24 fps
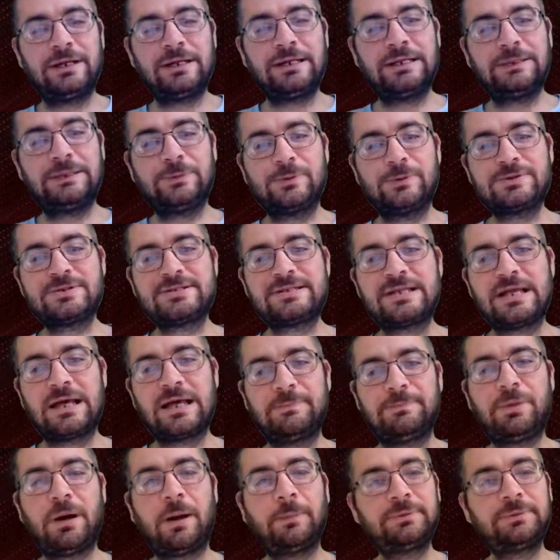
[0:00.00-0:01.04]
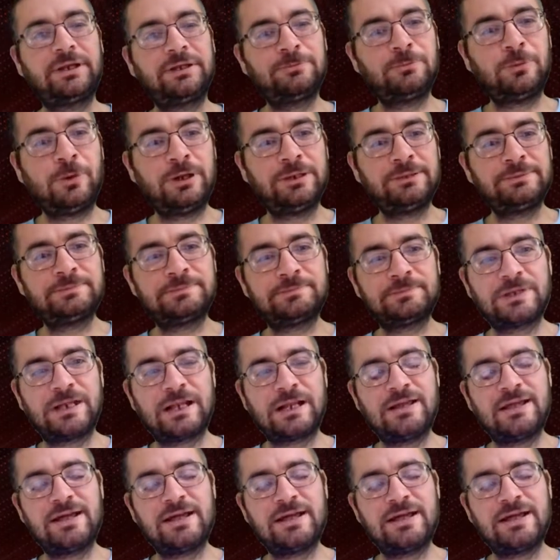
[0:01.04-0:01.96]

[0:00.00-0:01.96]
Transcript: and it was that pumpkin one that I